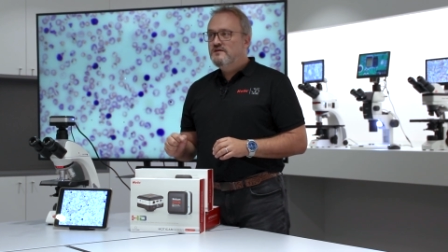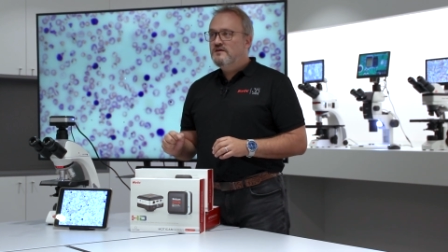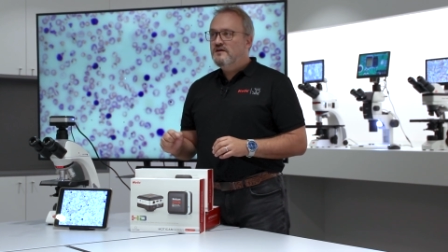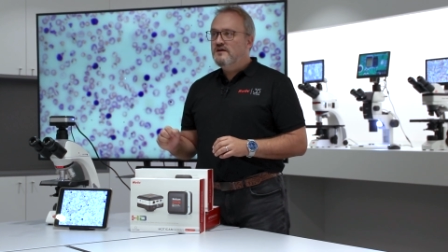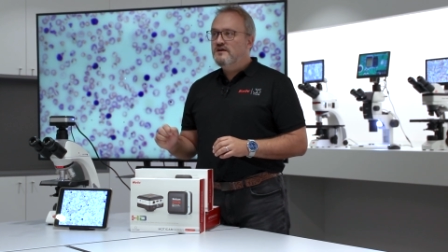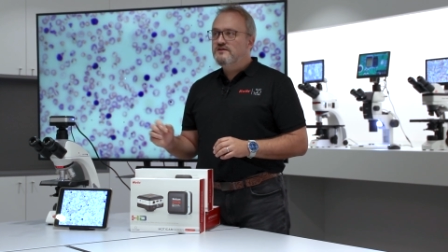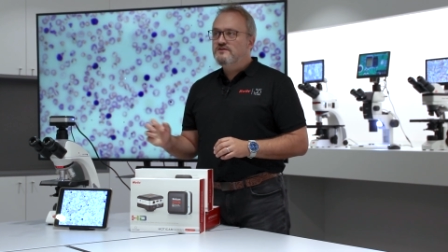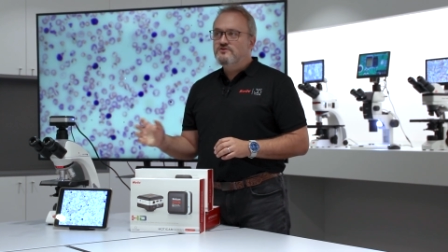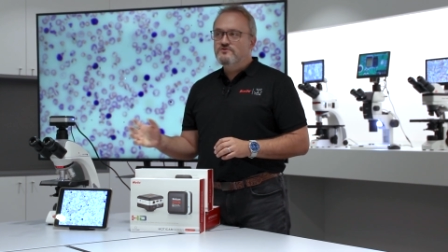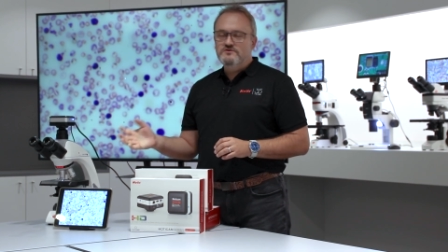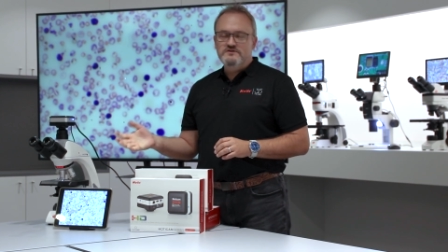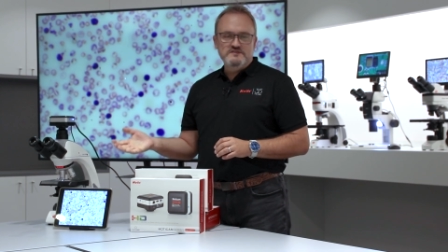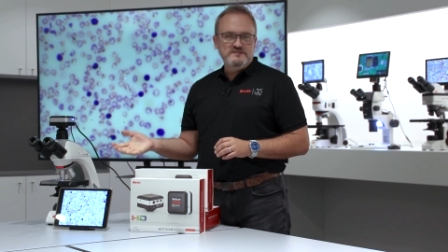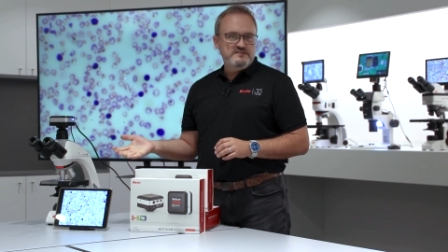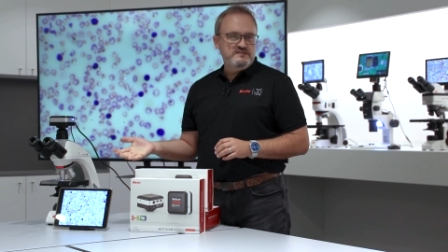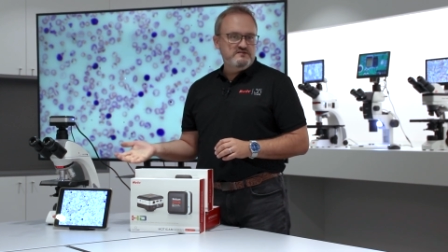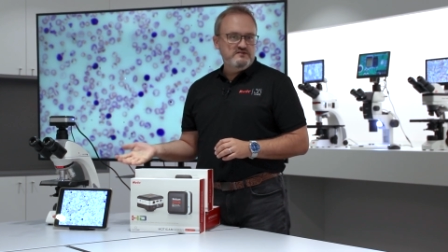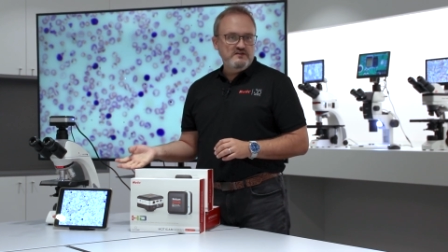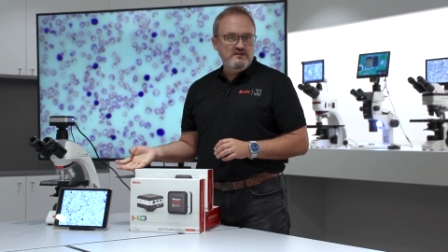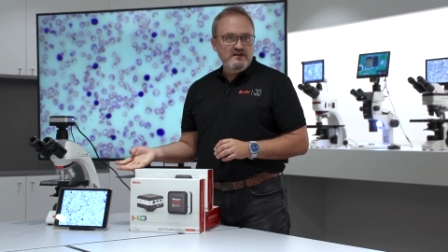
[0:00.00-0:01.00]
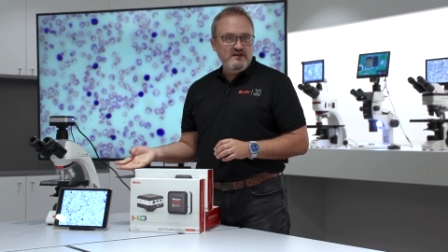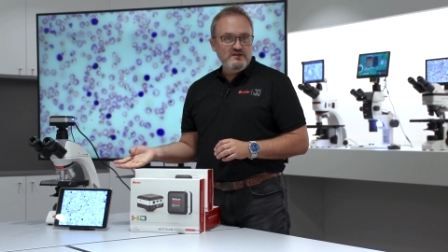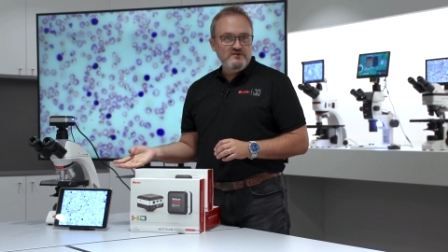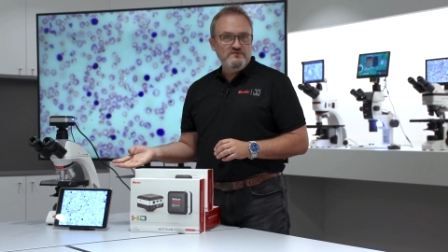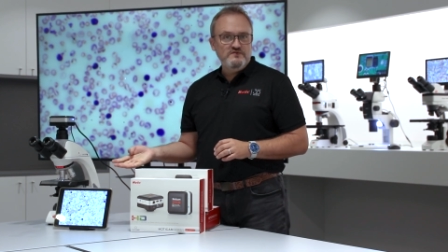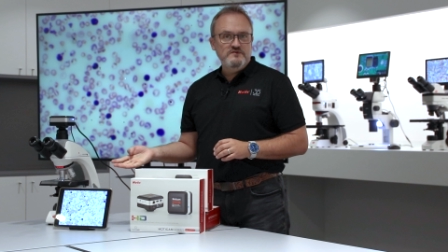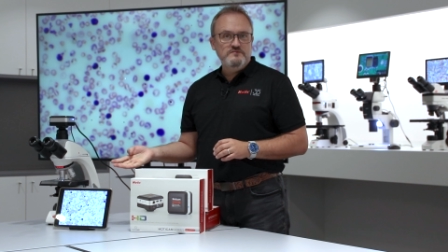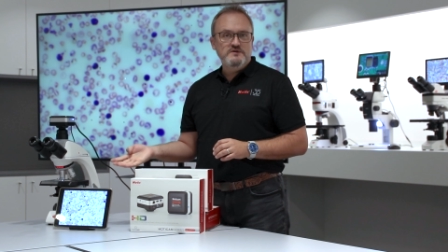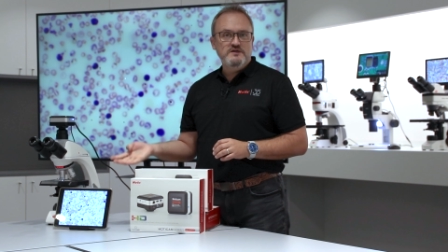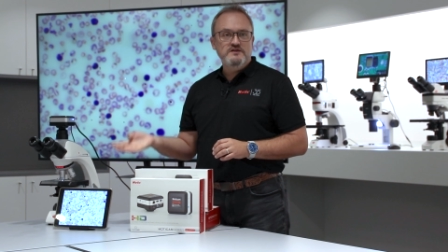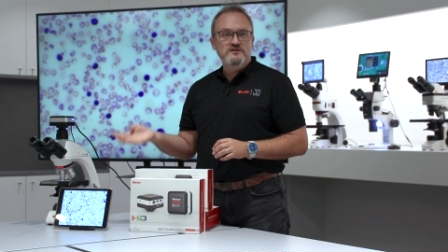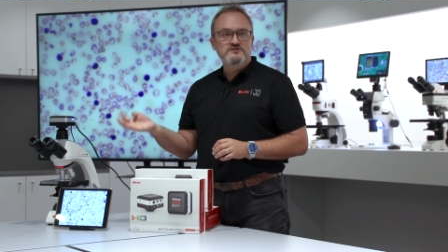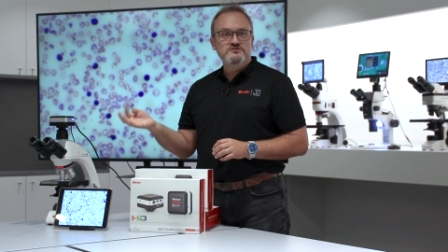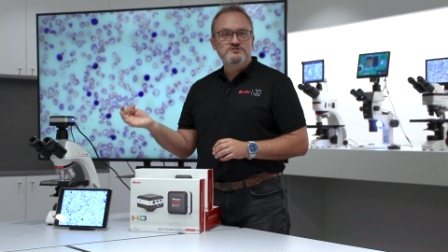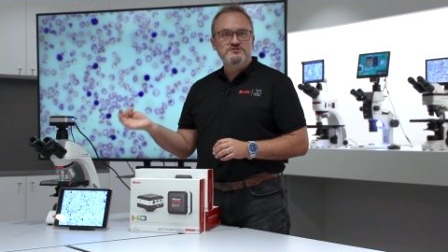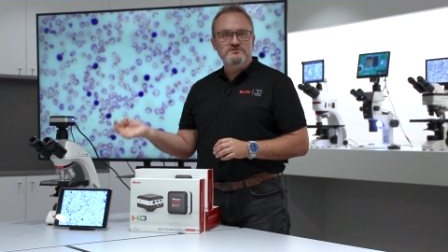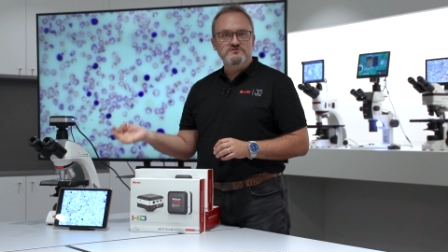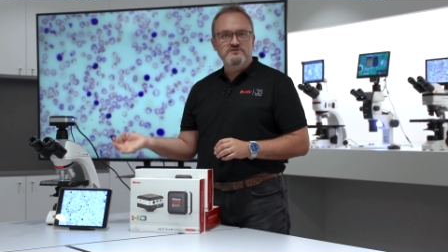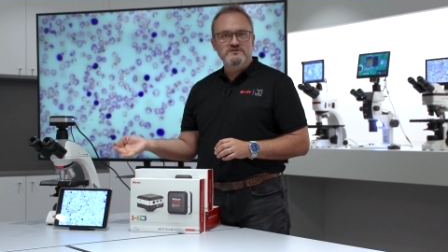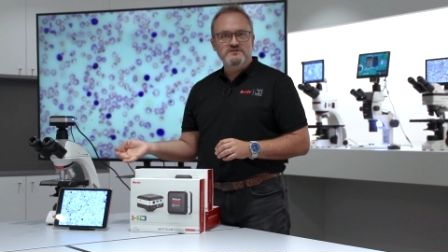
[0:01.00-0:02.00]
and you can see the live
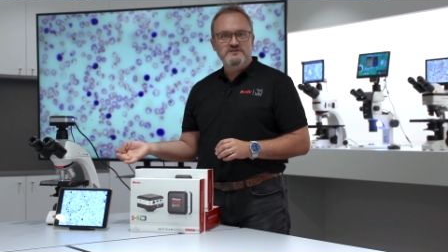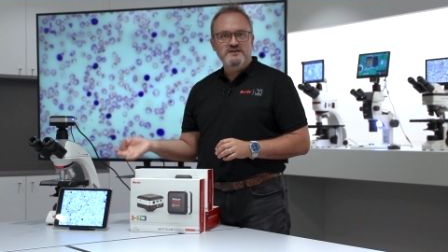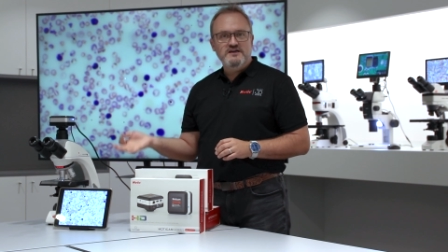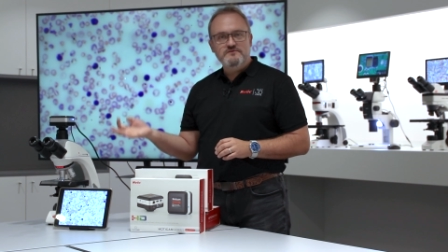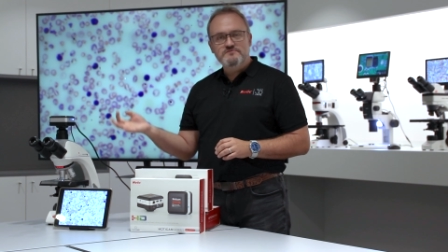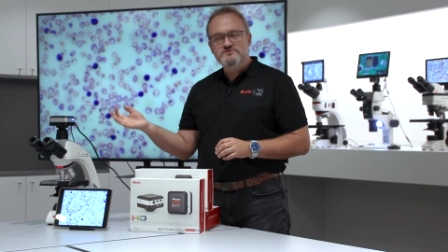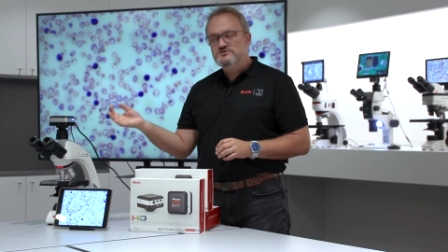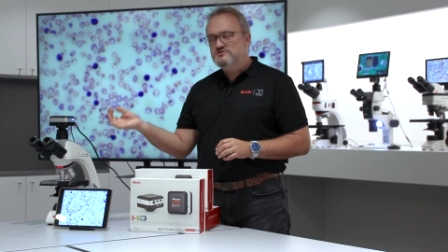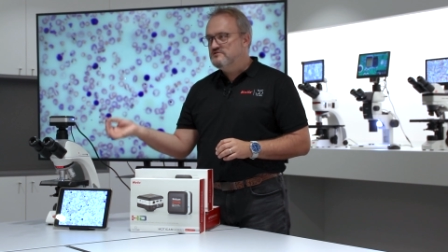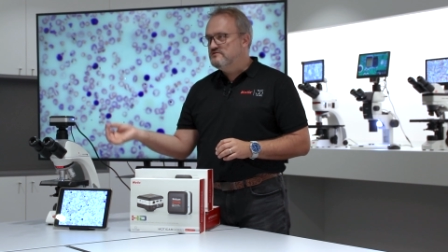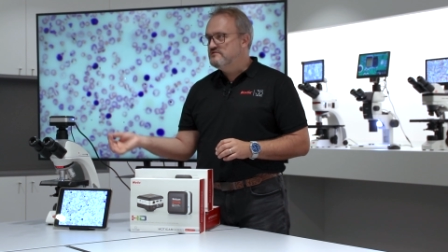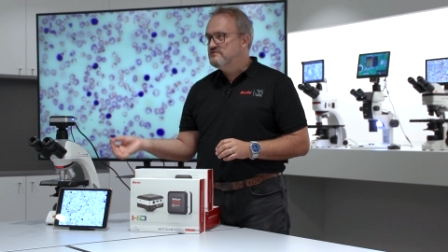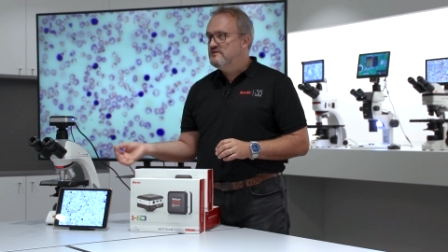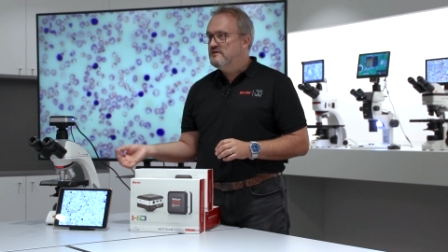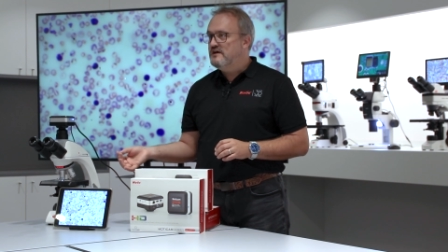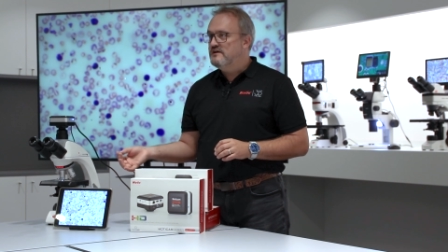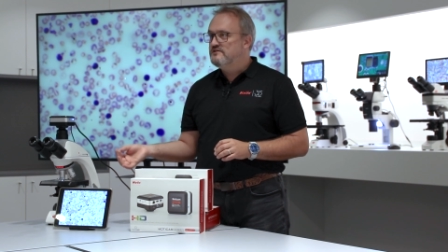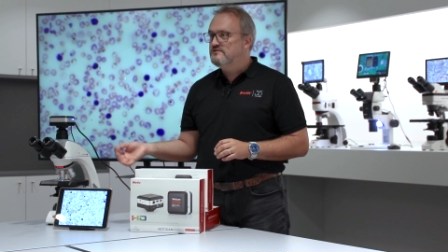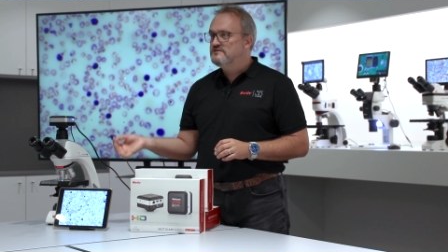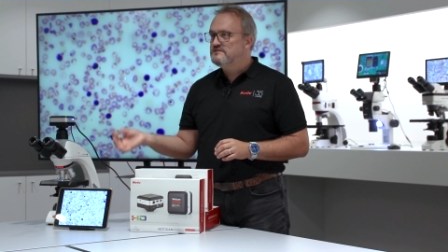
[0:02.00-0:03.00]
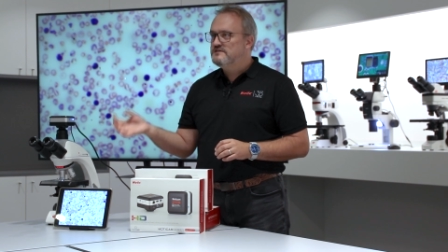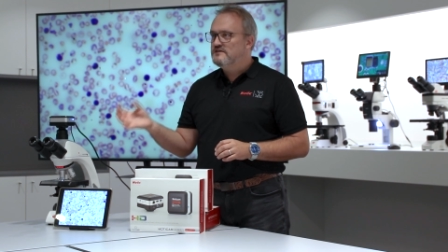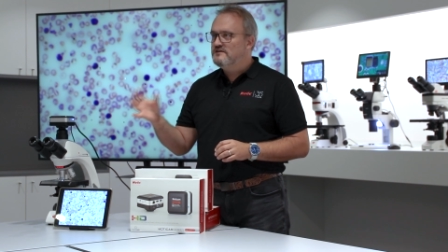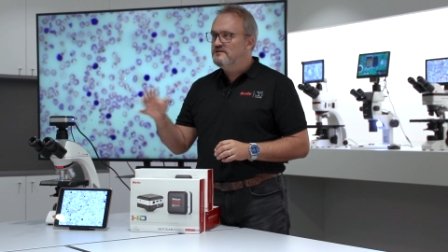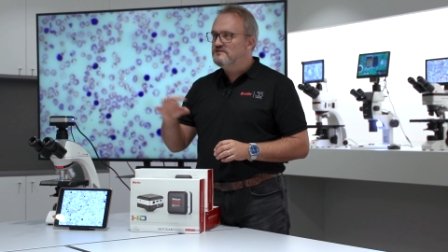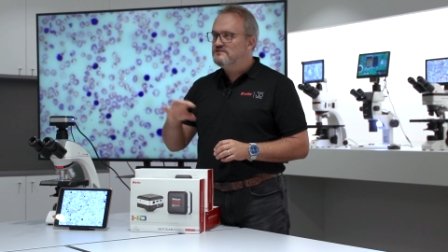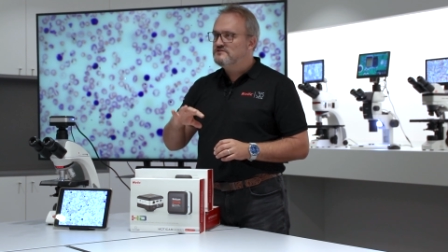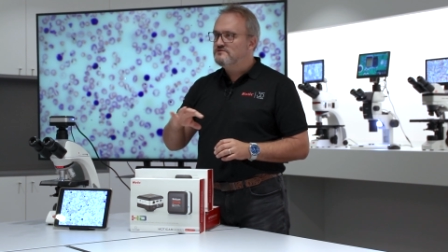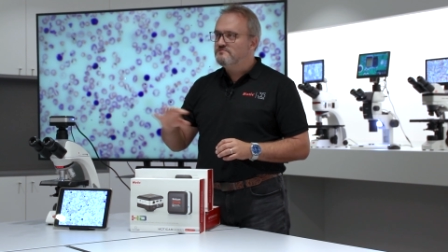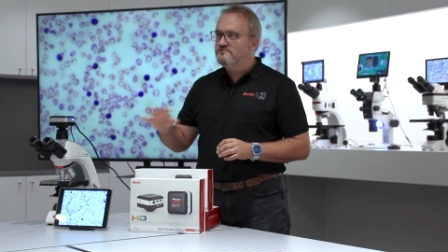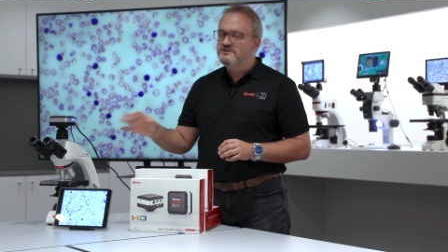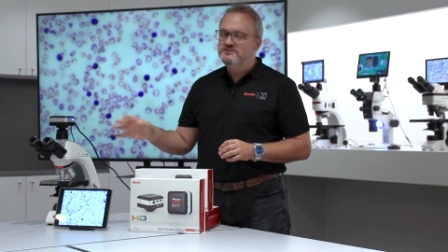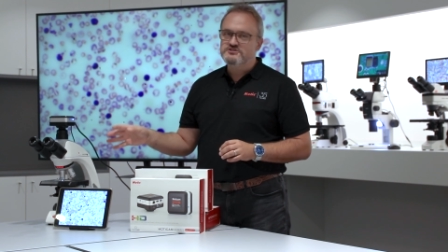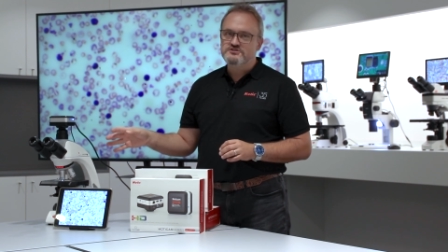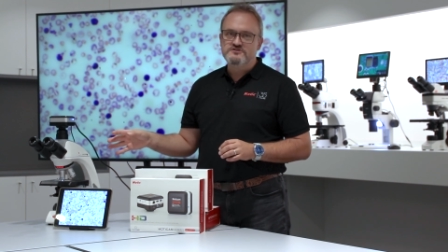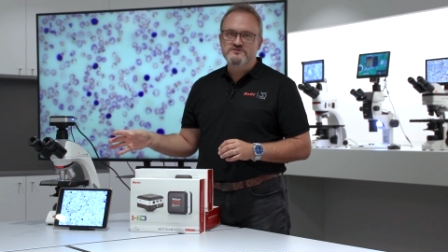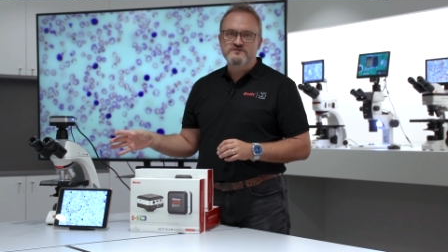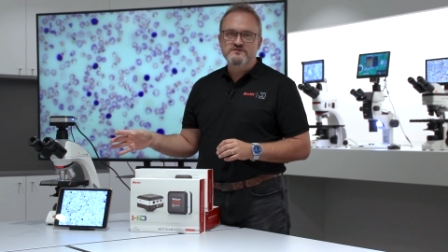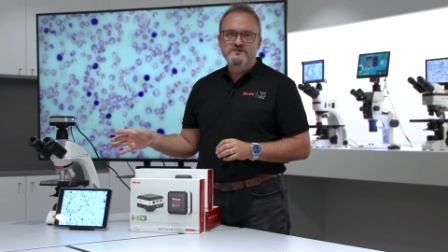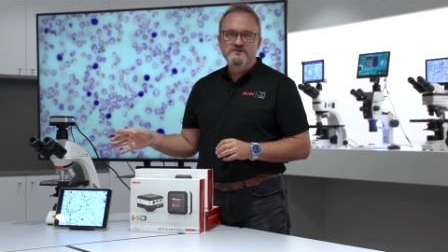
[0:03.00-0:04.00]
image, you can capture, annotate,
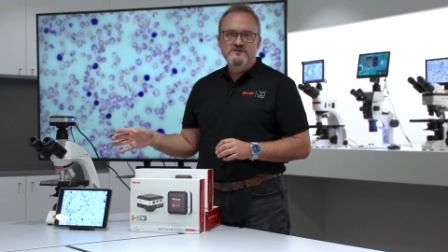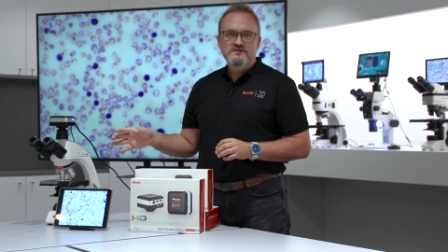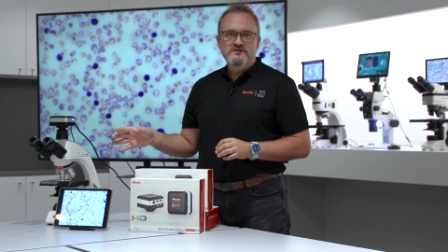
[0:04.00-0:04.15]
measure